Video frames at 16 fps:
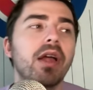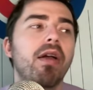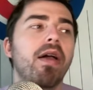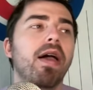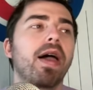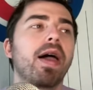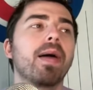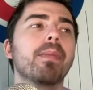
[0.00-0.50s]

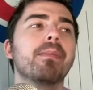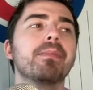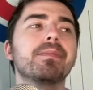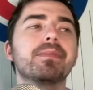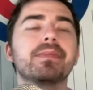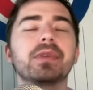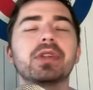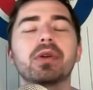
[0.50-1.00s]
Um,
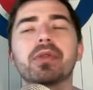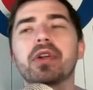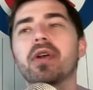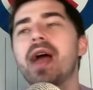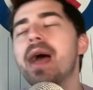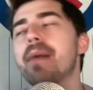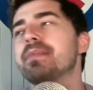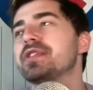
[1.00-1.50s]
you know their
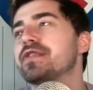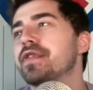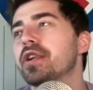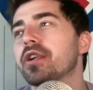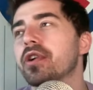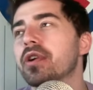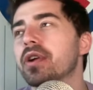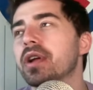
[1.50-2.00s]

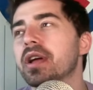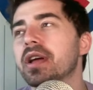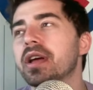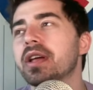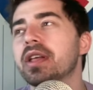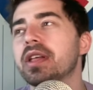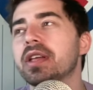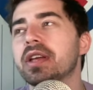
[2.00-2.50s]
atmosphere,
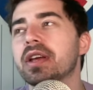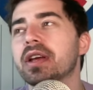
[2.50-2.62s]
uh,